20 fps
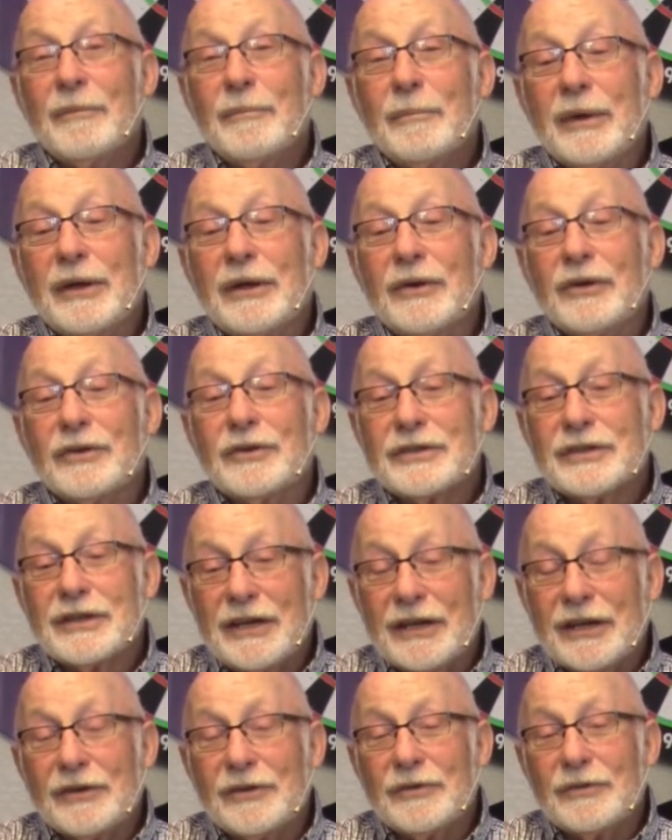because the
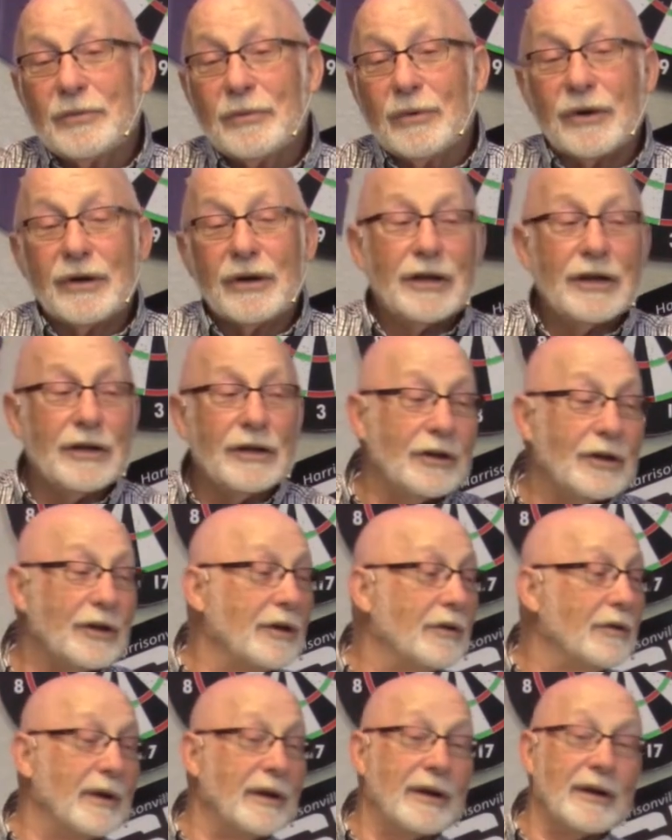kids were
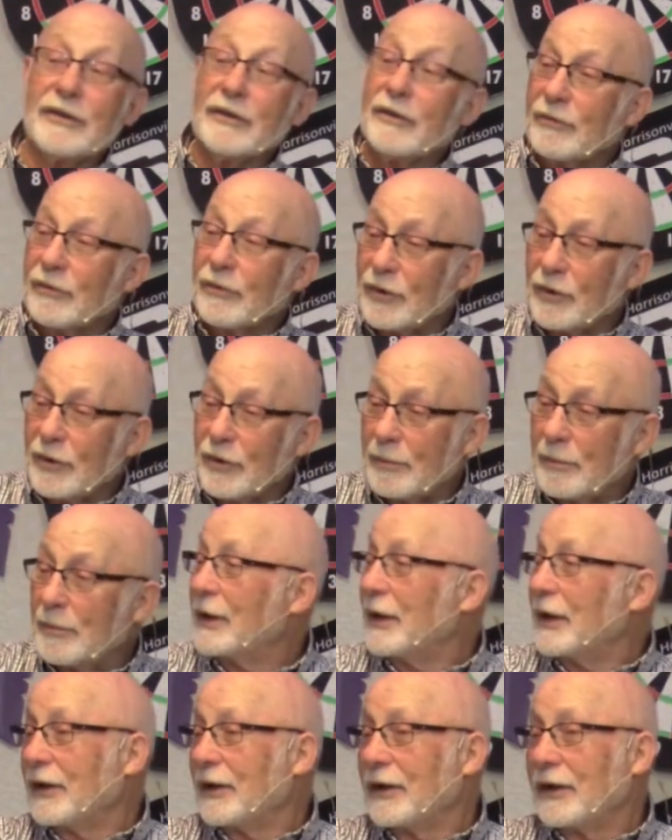looking around the room
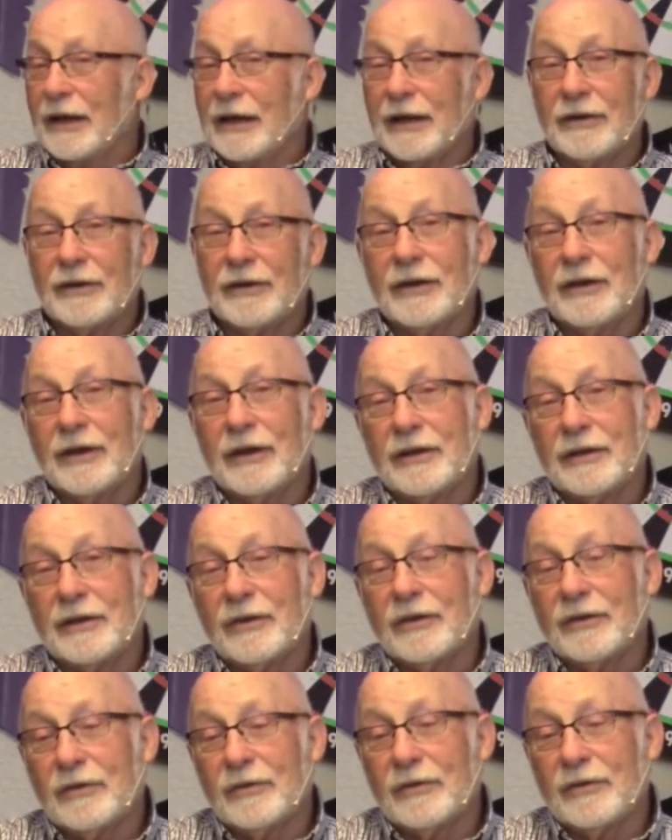and at
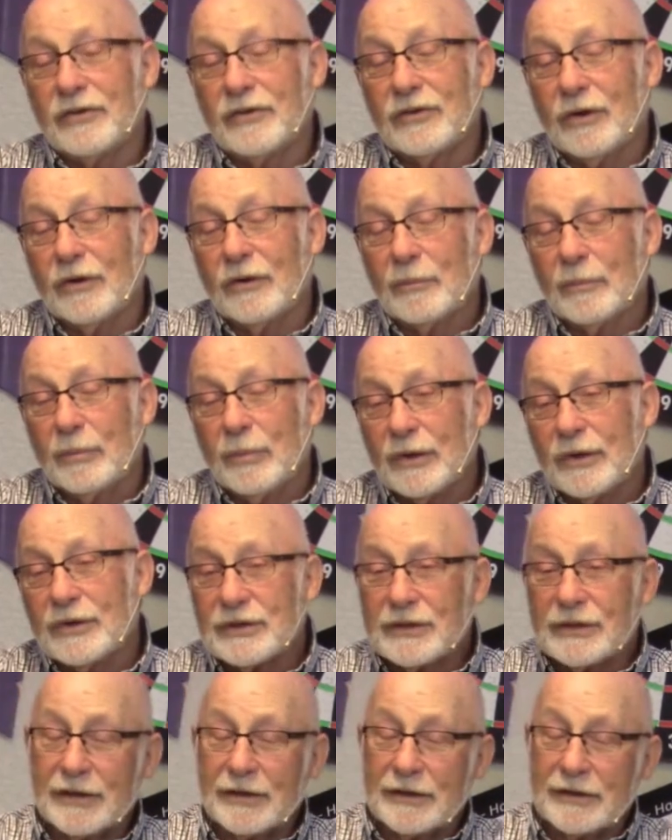a certain
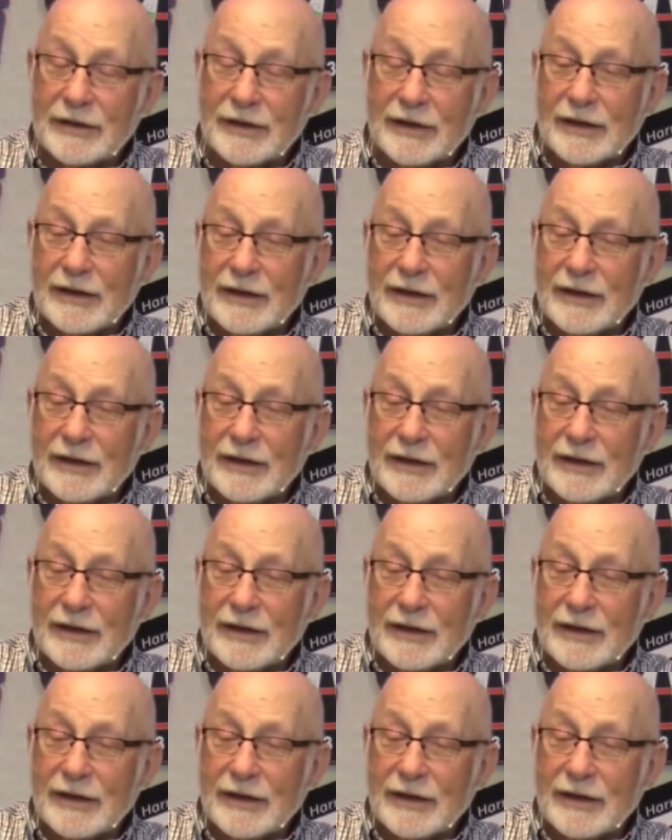person,